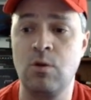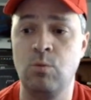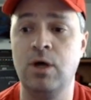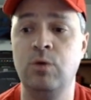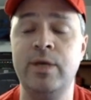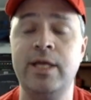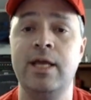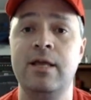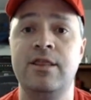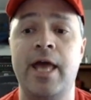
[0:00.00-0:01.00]
Well, we
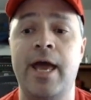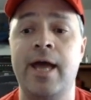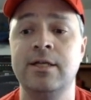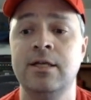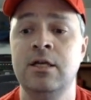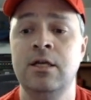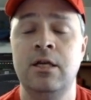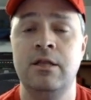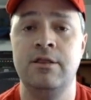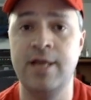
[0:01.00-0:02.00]
get that
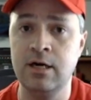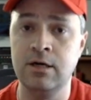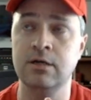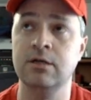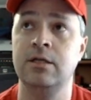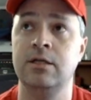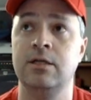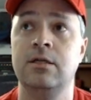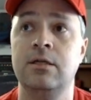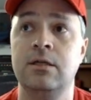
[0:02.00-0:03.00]
there
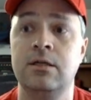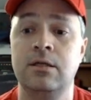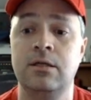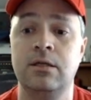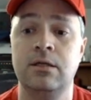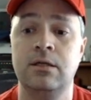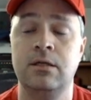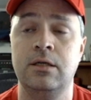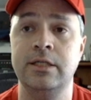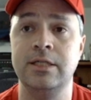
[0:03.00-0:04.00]

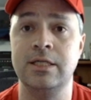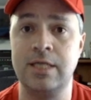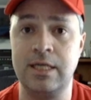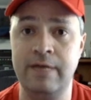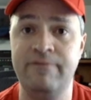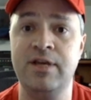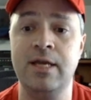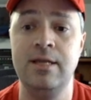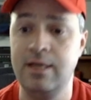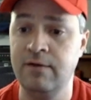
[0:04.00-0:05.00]
is a
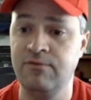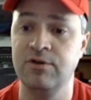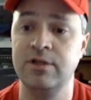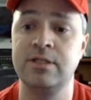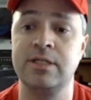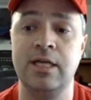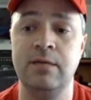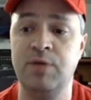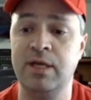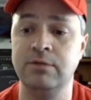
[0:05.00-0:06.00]
significant difference in
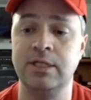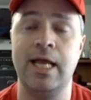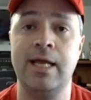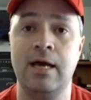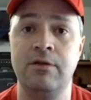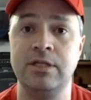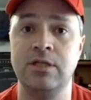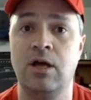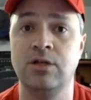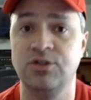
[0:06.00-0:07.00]
being able to take out these
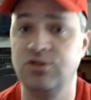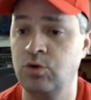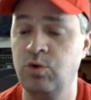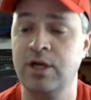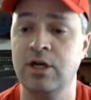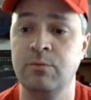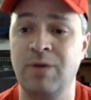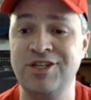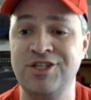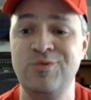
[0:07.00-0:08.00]
hostiles quicker
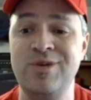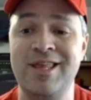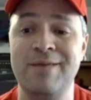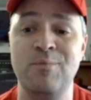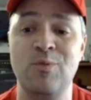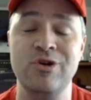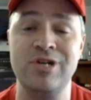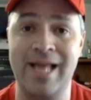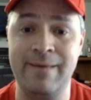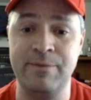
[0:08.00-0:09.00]
by doing them more
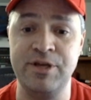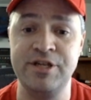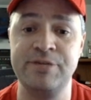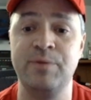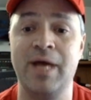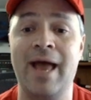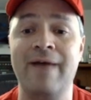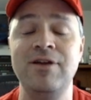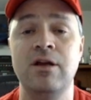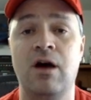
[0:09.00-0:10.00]
damage, but
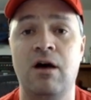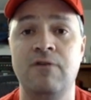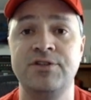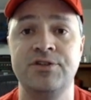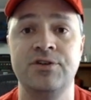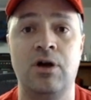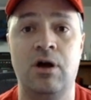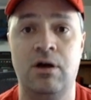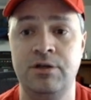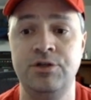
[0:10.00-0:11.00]
having an officer
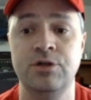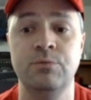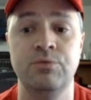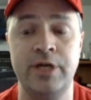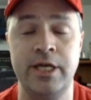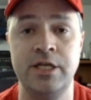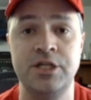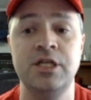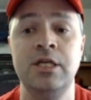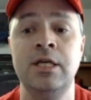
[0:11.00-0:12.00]
on your
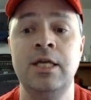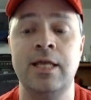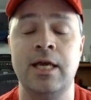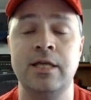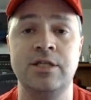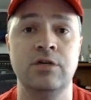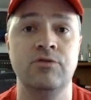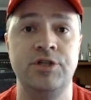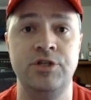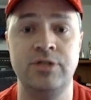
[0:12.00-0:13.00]
bridge that is going to
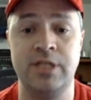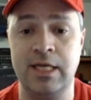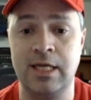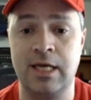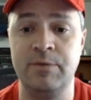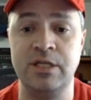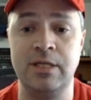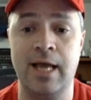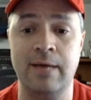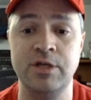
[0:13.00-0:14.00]
reduce the incoming
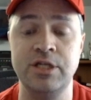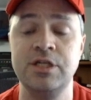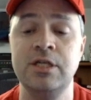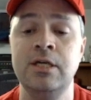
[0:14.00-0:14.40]
damage.